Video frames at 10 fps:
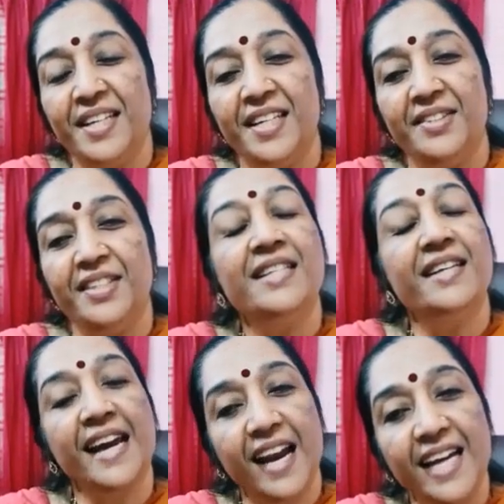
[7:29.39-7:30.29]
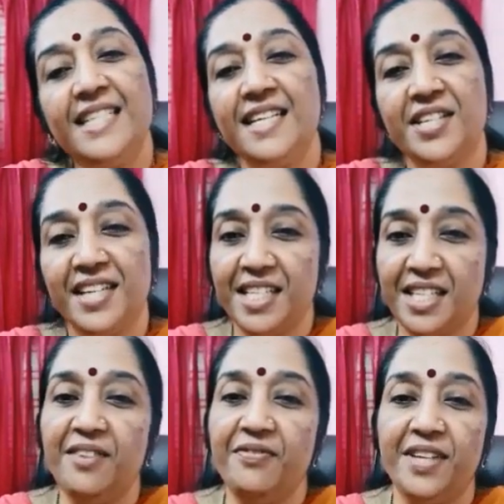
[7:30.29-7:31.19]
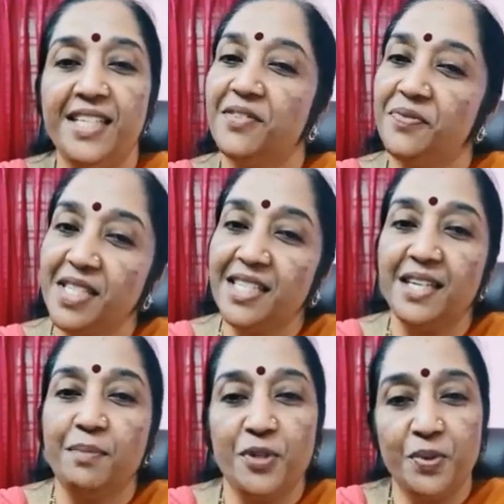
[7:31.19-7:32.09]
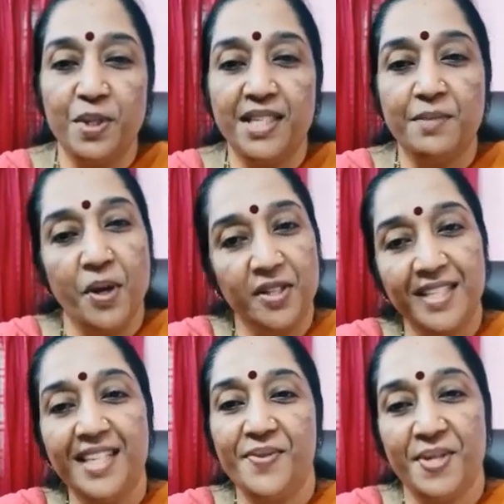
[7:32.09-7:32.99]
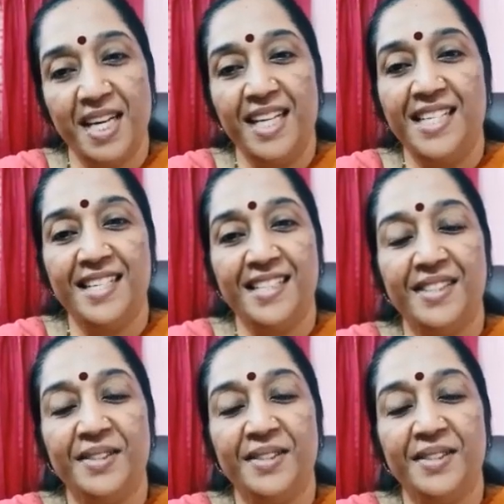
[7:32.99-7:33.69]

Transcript: Uh, this realization itself is the first step towards positive change.